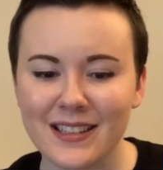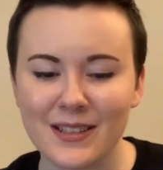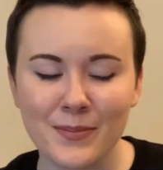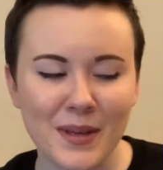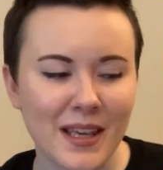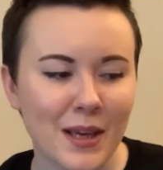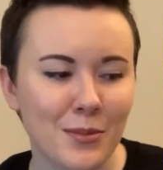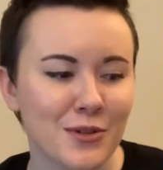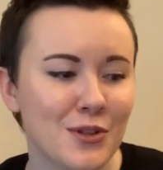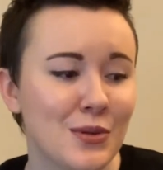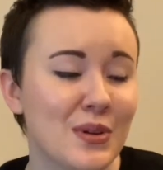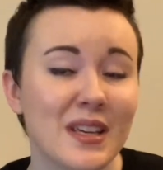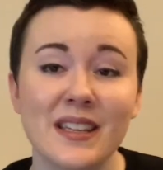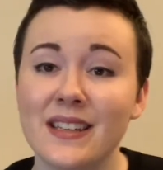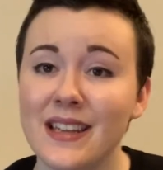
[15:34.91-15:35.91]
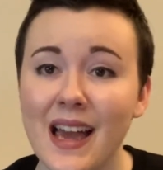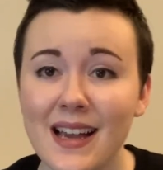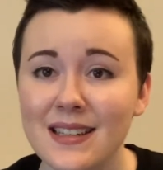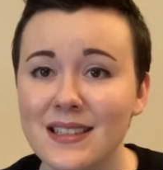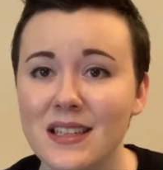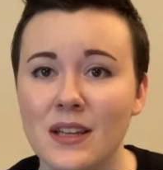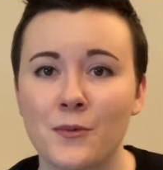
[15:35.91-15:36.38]
being able to
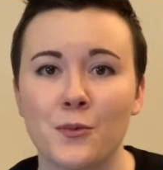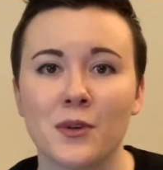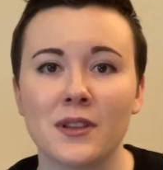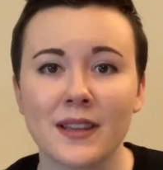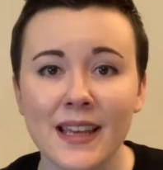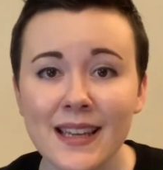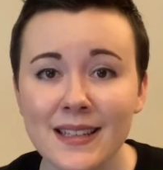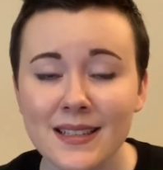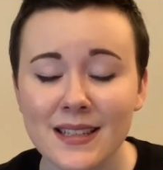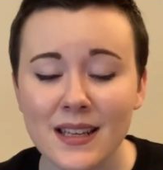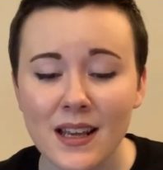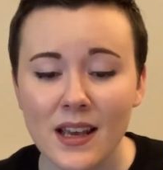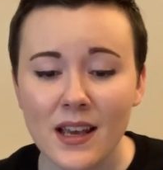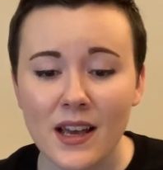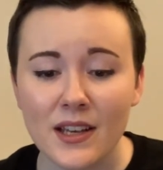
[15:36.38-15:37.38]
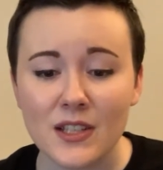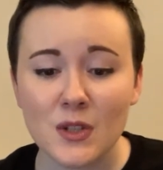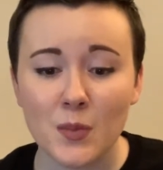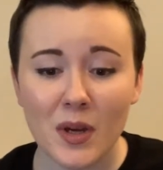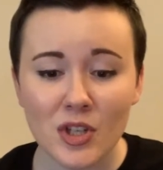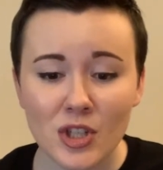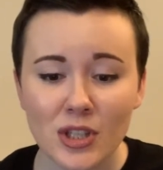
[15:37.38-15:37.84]
connect and relate,
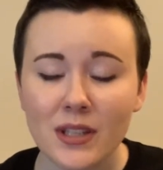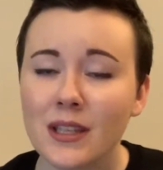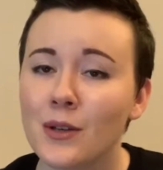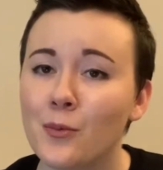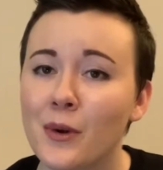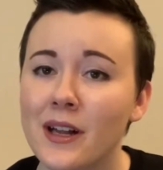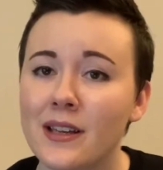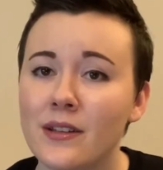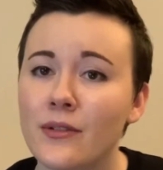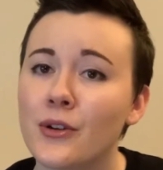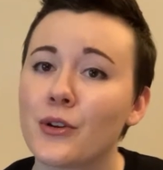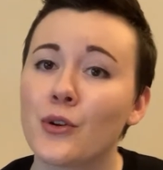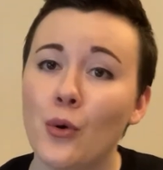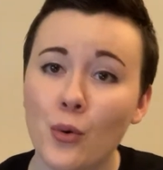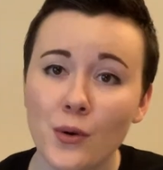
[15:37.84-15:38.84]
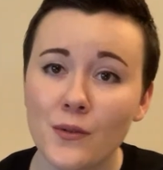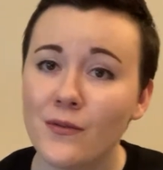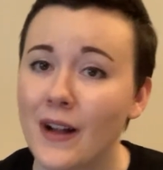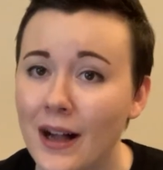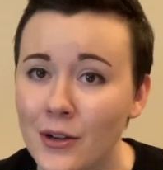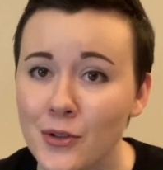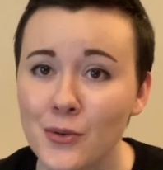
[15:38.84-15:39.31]
especially when their core
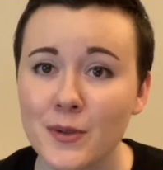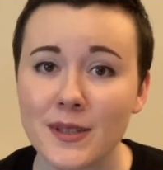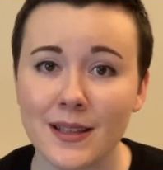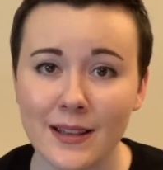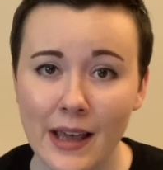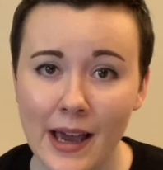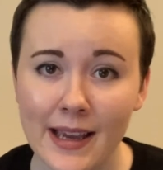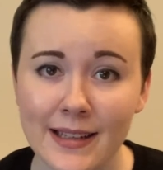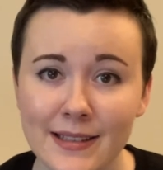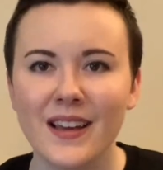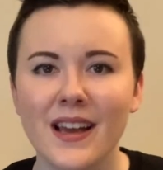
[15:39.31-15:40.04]
values align.